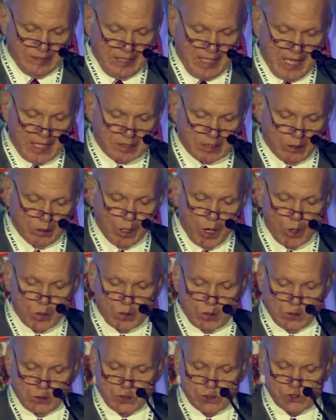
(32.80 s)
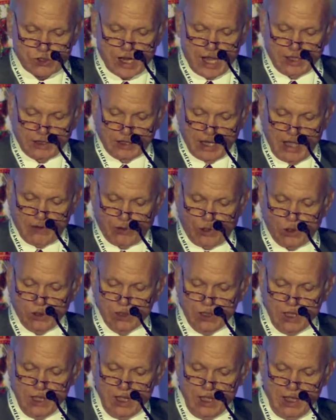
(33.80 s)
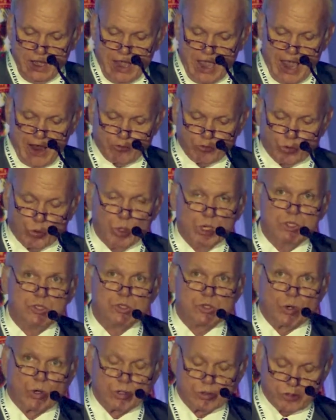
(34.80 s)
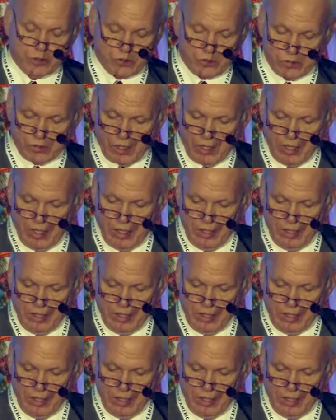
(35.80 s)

at the local or state level have resources